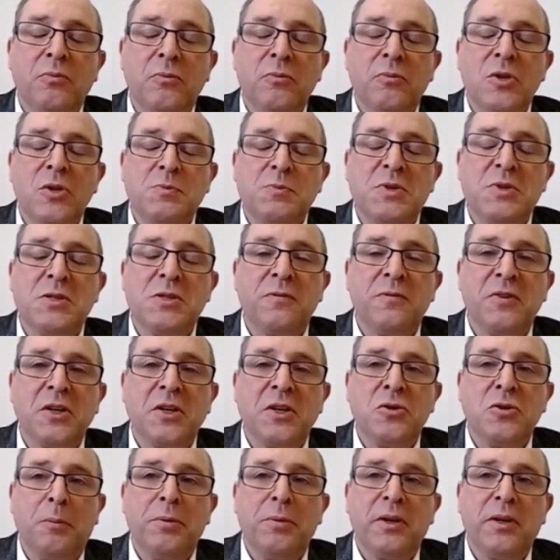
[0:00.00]
specific
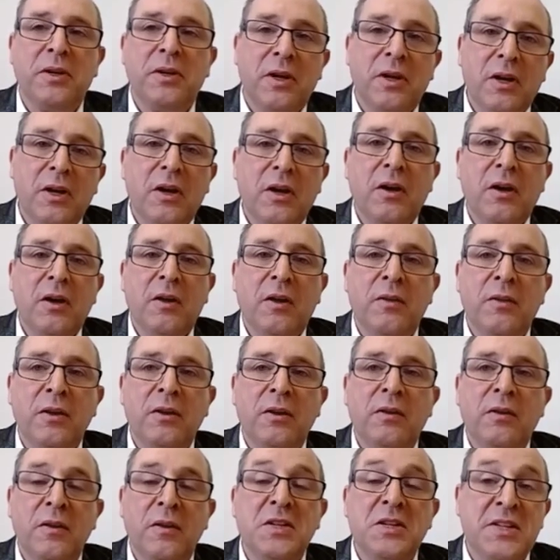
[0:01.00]
topic,
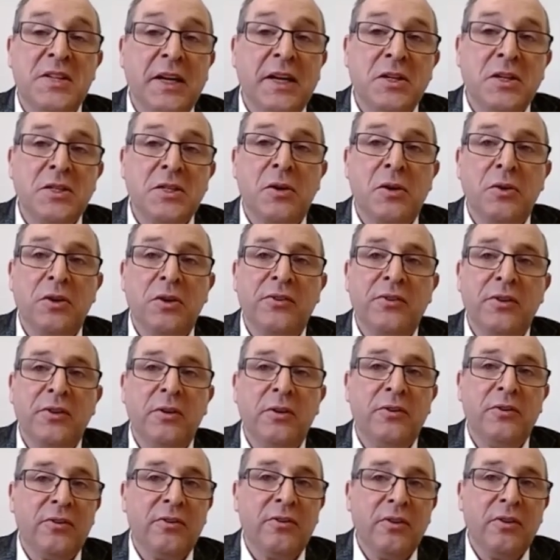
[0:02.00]
the secondary
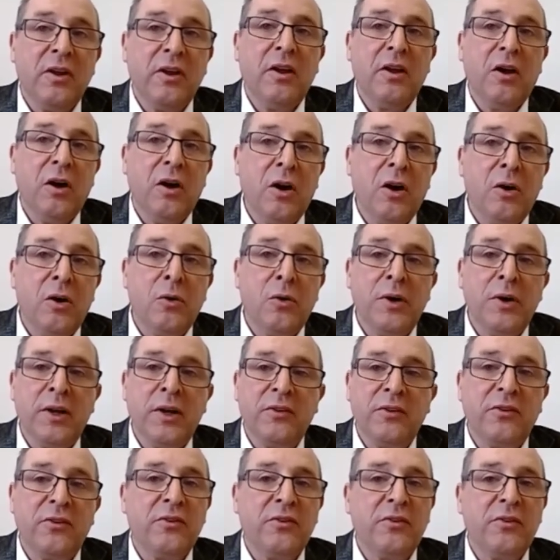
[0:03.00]
seals,
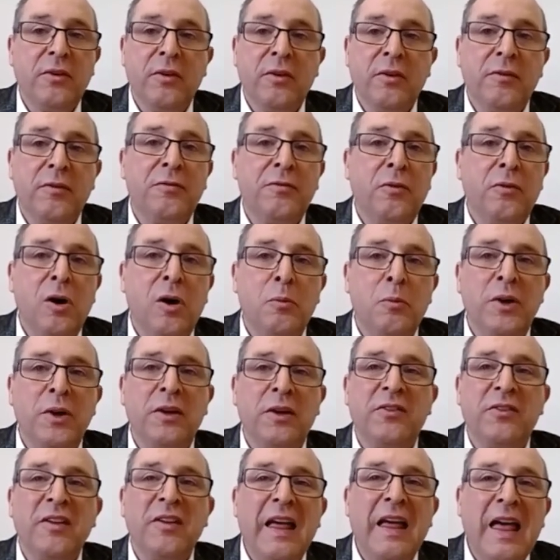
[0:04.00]
O-rings, form rings,
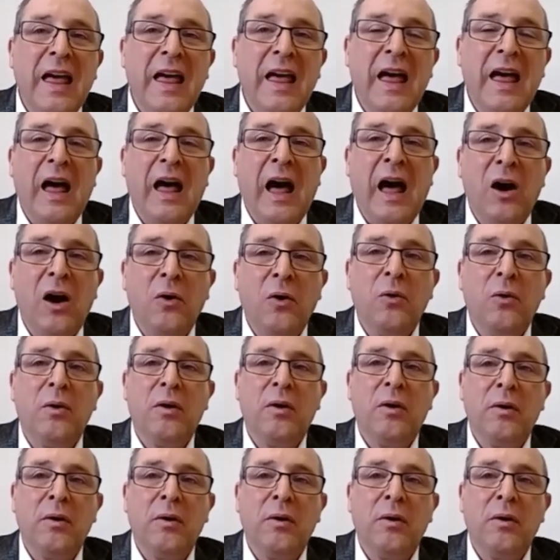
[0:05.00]
how